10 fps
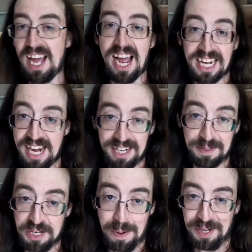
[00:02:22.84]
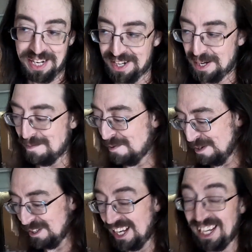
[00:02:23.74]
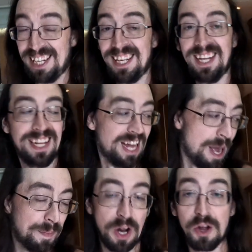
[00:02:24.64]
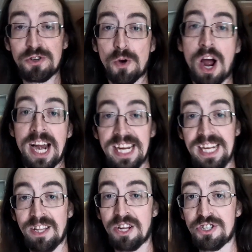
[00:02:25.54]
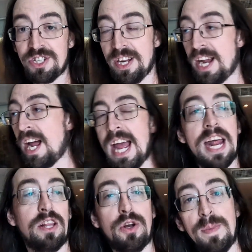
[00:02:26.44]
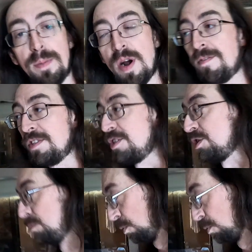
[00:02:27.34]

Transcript: I can't stomach it anymore. I'm gonna try to eat lunch today. I had a little bit of breakfast this